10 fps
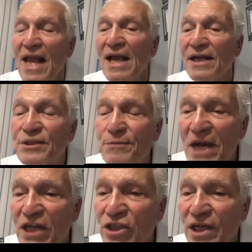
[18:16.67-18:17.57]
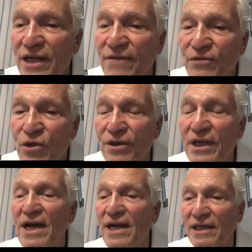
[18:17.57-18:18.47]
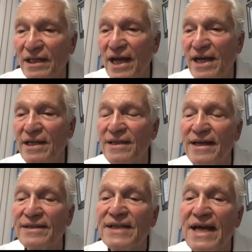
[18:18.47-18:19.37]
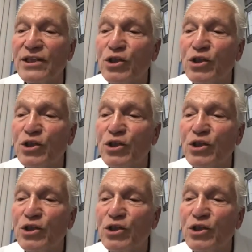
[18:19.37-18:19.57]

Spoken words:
especially if you're the kind of lady that's had